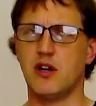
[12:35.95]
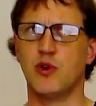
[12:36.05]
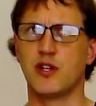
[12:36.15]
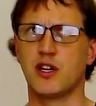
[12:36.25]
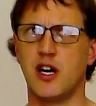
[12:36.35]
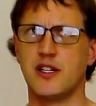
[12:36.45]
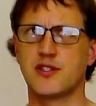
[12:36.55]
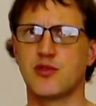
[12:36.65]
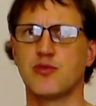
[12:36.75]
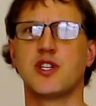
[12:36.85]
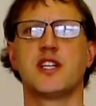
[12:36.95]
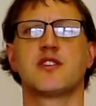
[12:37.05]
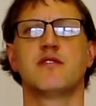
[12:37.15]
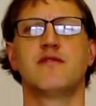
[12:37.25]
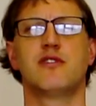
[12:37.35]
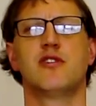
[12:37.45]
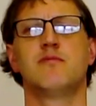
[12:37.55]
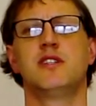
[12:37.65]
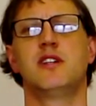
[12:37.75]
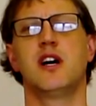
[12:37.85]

One guy is called Jason Furman,